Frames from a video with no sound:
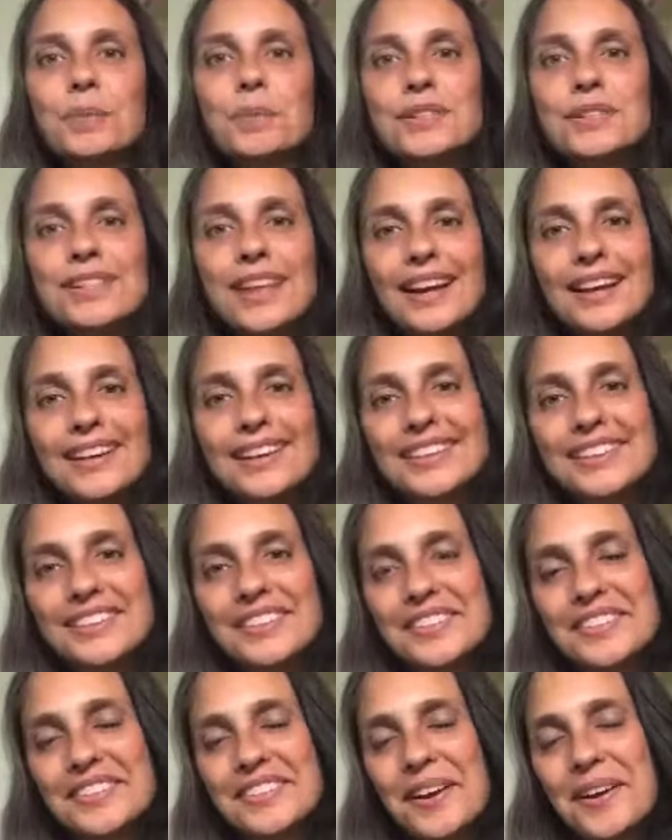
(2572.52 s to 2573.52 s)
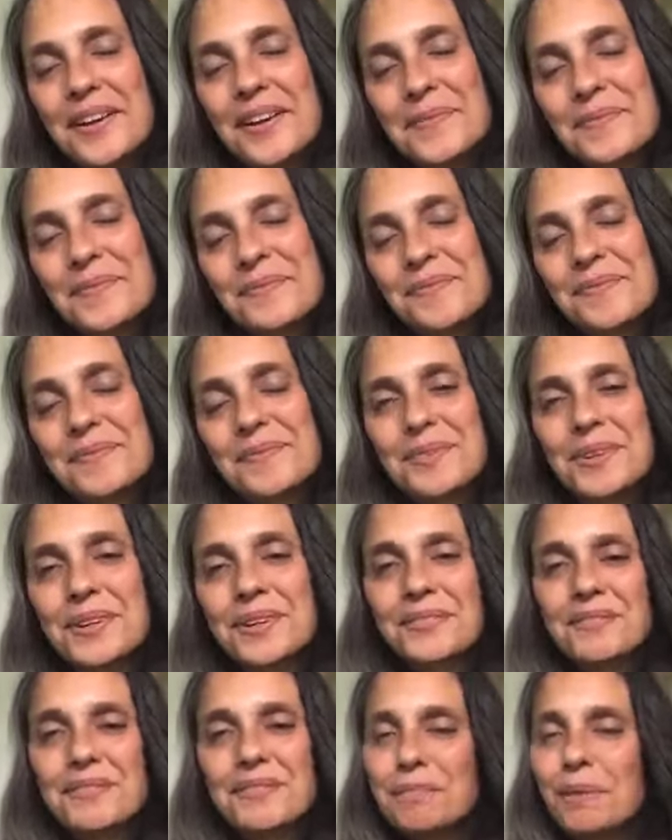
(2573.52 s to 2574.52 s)
2nd. So
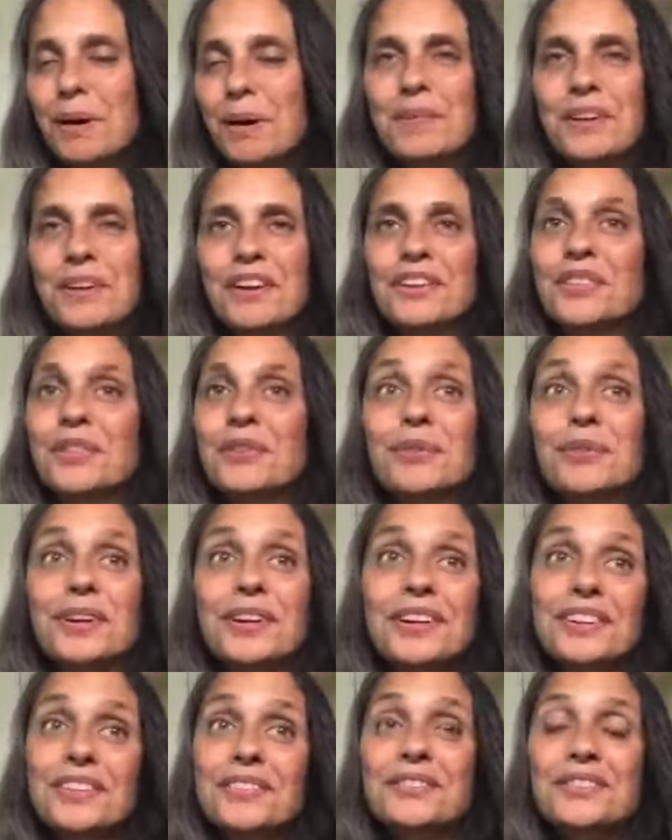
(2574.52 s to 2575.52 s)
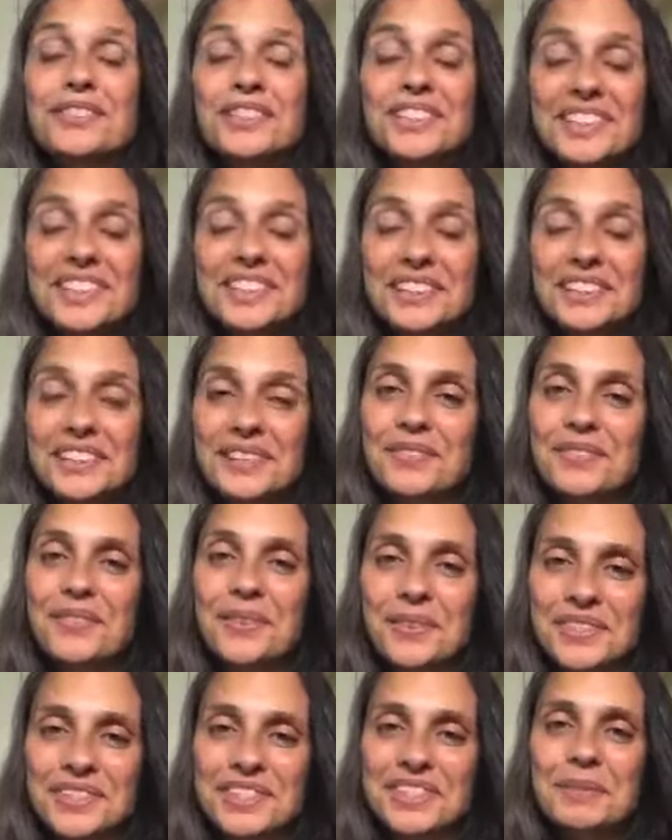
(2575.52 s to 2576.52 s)
Barb and I are thrilled. I'm really looking
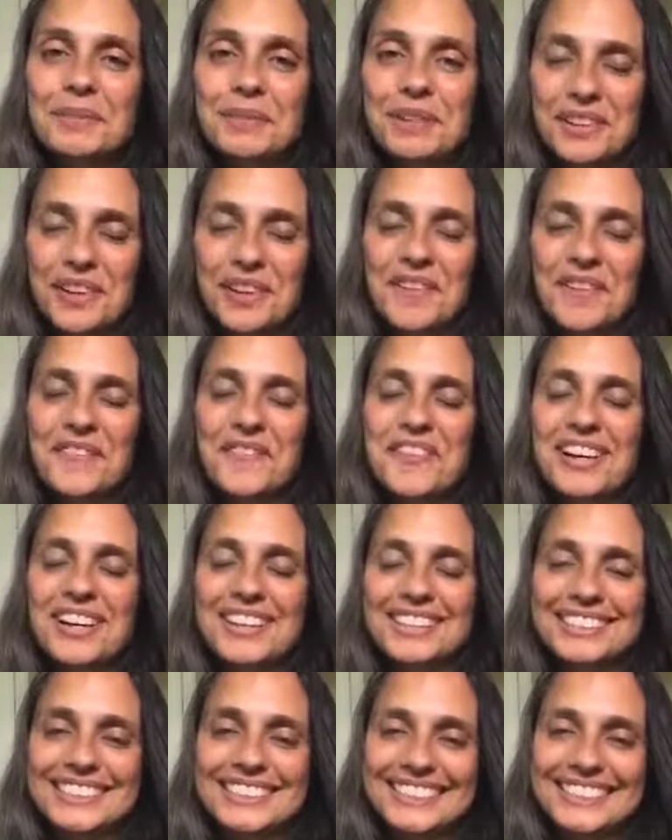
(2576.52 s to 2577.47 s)
forward to it. It's going to be a lot of fun.